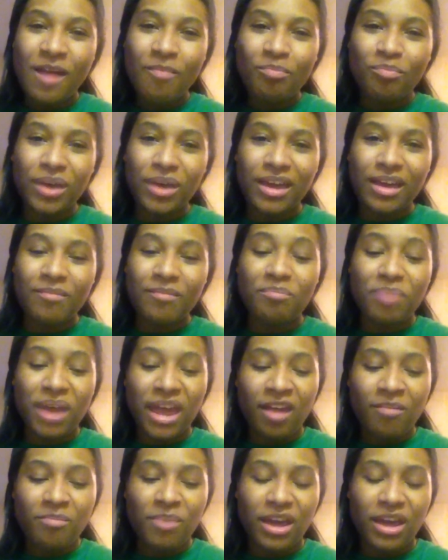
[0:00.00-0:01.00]
But
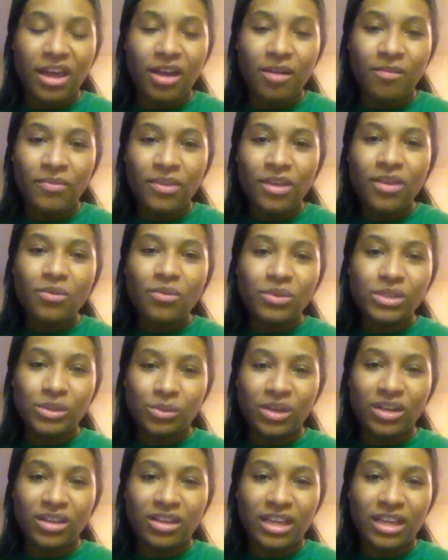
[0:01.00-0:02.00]
Bam Bam was
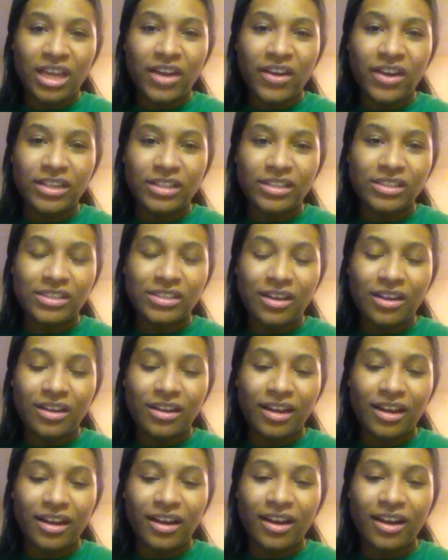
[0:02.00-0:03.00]
one of the characters on
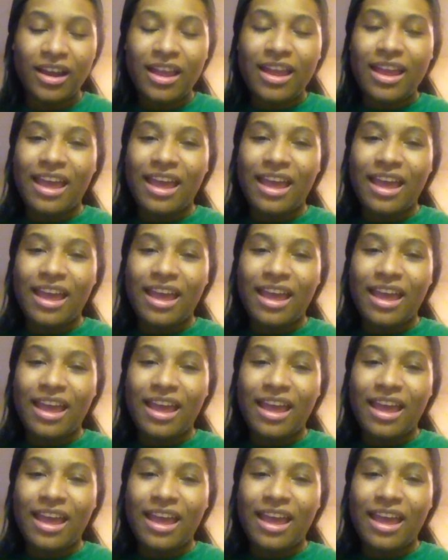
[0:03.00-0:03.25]
there,